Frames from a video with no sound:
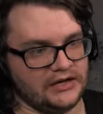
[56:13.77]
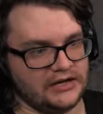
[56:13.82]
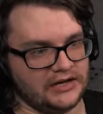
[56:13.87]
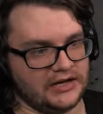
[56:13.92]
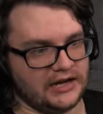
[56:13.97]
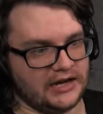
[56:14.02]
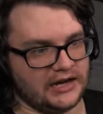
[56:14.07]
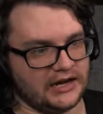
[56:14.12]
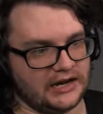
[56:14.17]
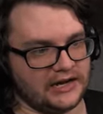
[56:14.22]

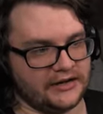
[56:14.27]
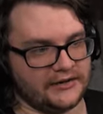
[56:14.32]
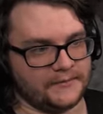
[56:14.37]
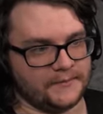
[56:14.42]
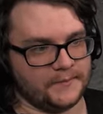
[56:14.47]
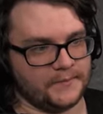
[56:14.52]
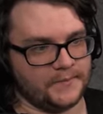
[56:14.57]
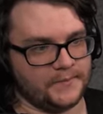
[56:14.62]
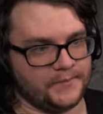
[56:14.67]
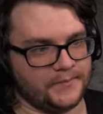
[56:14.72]

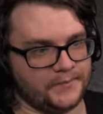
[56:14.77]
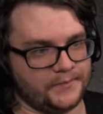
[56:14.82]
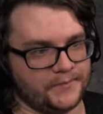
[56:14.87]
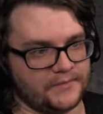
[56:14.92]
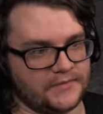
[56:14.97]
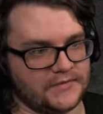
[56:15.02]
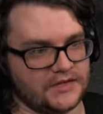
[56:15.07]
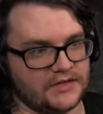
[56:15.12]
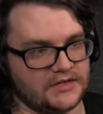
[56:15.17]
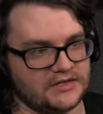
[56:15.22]
Um,
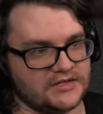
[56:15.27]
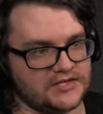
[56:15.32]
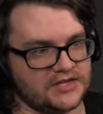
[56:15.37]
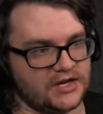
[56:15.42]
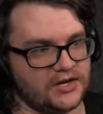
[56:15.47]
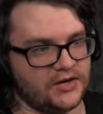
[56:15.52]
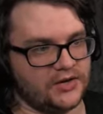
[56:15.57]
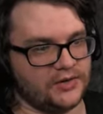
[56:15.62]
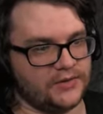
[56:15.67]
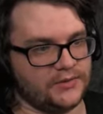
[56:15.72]

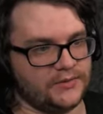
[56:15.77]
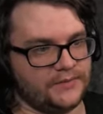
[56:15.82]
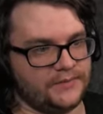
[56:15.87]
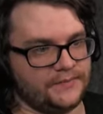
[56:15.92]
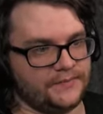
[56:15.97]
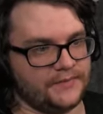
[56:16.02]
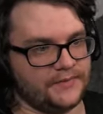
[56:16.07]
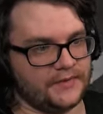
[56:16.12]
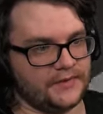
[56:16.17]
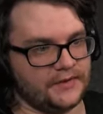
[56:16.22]
so,
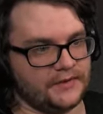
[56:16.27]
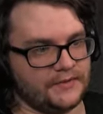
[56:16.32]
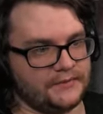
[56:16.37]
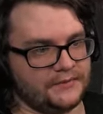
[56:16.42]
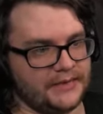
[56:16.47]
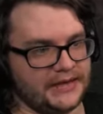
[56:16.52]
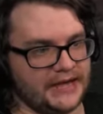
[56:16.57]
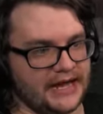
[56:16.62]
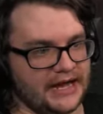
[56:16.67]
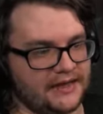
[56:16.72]

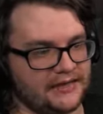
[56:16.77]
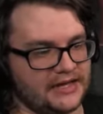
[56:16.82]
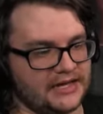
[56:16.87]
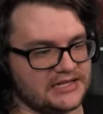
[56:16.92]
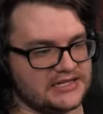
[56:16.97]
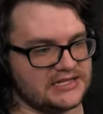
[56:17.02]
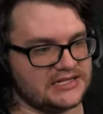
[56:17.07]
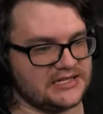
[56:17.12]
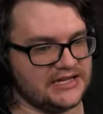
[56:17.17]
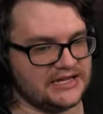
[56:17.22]
but yeah,
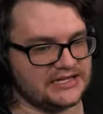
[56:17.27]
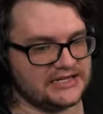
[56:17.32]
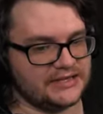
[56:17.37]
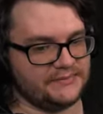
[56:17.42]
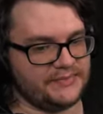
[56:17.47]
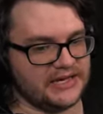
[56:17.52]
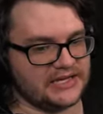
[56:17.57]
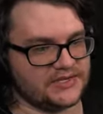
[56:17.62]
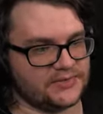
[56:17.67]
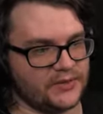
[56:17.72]
that's, that's the
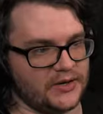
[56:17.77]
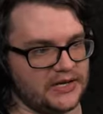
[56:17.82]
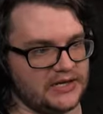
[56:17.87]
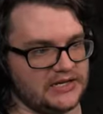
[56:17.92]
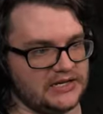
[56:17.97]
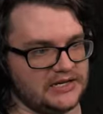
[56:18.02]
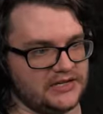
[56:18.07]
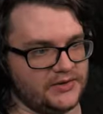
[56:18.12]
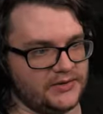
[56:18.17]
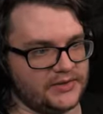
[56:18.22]
best way to
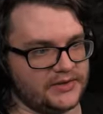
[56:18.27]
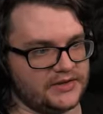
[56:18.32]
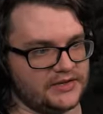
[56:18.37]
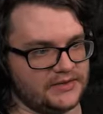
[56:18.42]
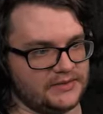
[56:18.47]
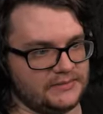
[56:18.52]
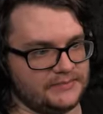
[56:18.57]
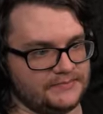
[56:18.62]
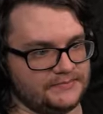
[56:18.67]
deal with it.